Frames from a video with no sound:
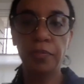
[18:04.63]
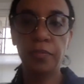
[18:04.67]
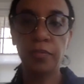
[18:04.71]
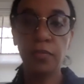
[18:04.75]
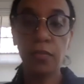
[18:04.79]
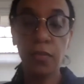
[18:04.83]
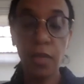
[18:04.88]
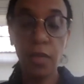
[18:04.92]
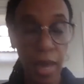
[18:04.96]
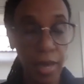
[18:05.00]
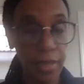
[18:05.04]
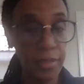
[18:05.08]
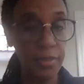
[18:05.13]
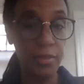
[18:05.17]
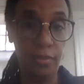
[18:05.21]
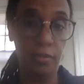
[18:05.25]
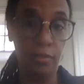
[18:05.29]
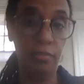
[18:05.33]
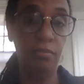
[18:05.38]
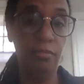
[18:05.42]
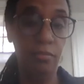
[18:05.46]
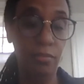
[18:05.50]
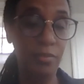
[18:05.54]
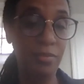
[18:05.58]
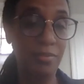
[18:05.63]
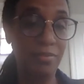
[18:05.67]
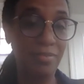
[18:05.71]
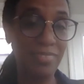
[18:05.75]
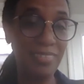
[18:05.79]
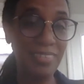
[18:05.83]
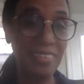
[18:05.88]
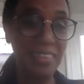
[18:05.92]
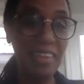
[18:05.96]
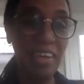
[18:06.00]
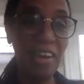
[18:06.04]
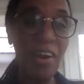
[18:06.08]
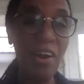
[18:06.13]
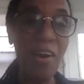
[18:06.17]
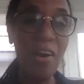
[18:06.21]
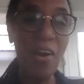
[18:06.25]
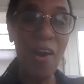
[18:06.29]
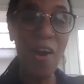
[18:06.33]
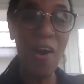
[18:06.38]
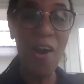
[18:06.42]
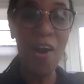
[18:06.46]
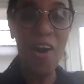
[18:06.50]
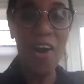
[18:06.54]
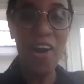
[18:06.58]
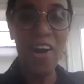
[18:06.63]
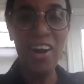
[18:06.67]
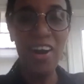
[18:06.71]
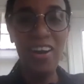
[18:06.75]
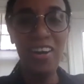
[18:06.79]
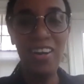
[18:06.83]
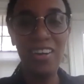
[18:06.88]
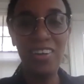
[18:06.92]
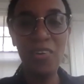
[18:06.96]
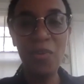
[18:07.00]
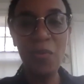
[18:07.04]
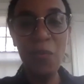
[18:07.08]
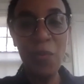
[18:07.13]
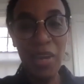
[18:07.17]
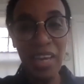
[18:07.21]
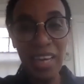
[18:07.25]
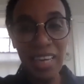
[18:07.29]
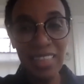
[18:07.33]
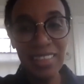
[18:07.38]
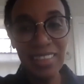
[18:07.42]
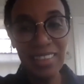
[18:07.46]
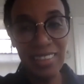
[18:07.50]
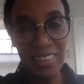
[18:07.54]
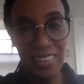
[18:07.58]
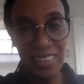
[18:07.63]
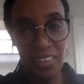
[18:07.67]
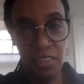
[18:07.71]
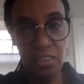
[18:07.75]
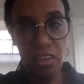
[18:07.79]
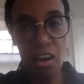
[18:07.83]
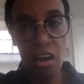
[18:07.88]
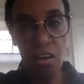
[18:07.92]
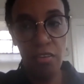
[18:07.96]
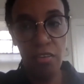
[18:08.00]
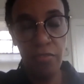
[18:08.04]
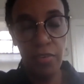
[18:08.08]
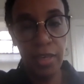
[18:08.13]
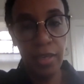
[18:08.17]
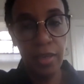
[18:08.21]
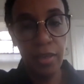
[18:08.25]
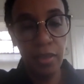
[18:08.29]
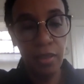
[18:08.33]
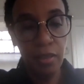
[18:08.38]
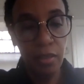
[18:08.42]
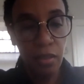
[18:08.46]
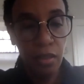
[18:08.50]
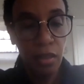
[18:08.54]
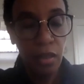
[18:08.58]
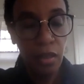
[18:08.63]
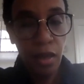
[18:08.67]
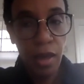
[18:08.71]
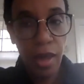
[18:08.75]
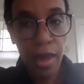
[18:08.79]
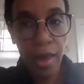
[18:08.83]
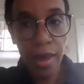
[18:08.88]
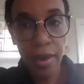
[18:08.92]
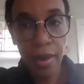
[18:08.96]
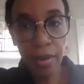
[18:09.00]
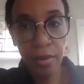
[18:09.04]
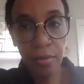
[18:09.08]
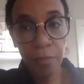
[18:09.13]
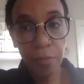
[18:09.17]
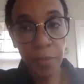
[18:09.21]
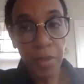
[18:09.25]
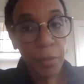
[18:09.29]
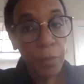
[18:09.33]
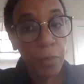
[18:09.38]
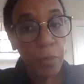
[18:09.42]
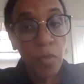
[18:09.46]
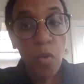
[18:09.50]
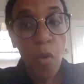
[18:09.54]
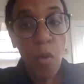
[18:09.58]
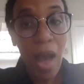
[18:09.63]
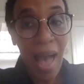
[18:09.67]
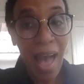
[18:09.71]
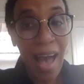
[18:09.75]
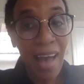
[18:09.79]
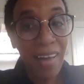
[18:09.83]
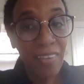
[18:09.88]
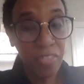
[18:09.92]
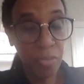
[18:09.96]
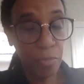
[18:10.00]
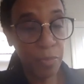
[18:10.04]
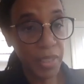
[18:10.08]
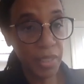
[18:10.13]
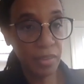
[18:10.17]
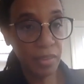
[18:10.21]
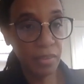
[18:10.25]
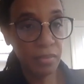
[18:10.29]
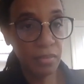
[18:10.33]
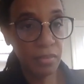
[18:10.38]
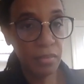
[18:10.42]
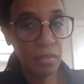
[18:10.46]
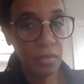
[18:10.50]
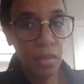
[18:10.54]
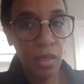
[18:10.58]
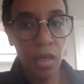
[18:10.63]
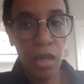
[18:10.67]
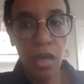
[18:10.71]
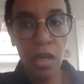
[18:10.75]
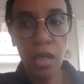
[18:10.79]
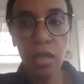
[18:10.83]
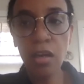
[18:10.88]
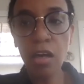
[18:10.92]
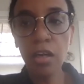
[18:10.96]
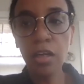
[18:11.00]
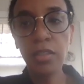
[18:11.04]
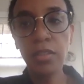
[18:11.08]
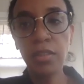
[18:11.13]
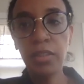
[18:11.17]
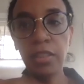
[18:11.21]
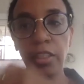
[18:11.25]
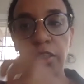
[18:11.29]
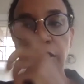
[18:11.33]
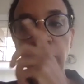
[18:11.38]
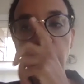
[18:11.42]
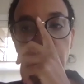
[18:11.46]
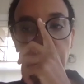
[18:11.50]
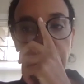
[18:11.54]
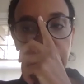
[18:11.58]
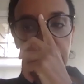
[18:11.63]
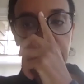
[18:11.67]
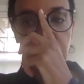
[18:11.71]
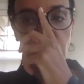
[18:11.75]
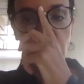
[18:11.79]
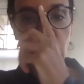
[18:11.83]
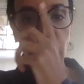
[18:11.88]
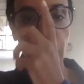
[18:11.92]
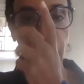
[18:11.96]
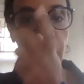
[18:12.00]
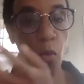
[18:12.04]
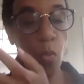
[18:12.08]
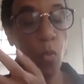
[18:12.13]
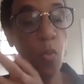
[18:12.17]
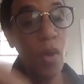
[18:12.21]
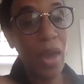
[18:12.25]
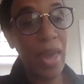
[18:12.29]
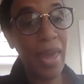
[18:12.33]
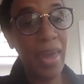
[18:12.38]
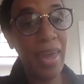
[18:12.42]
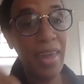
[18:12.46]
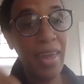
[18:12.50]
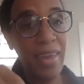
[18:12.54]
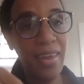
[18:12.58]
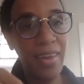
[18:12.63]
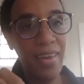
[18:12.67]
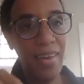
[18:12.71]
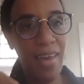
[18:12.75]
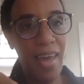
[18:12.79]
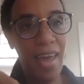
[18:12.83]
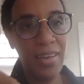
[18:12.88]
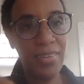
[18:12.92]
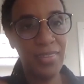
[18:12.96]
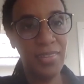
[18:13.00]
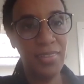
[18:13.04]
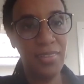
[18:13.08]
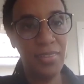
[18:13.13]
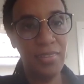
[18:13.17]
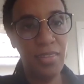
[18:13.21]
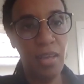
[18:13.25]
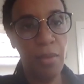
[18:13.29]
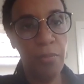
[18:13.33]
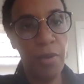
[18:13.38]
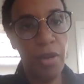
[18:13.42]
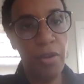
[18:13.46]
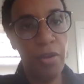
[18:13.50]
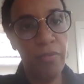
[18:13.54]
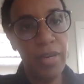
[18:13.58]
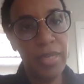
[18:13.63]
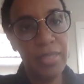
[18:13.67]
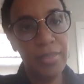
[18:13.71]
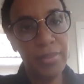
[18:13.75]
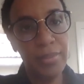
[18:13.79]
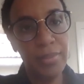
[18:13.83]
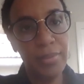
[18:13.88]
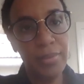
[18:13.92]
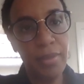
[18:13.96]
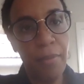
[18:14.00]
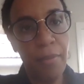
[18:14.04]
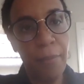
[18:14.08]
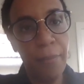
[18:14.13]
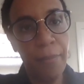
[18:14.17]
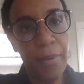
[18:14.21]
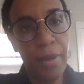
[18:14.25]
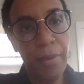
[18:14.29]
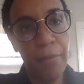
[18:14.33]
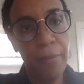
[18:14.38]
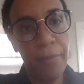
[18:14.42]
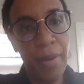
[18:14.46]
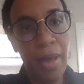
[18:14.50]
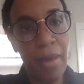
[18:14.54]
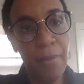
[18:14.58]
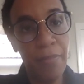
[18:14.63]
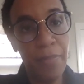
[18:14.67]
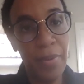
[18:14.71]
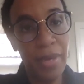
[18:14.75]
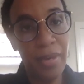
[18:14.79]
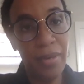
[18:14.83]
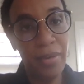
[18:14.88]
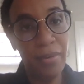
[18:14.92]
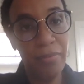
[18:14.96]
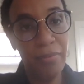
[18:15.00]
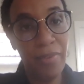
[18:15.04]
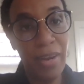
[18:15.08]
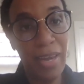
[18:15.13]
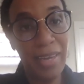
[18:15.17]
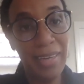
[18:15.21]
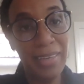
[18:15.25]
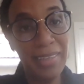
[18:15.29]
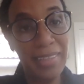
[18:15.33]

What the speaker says: Yes, there are ways to solve it, and people have been and are continuing to chip away at systemic racism bit by bit, right?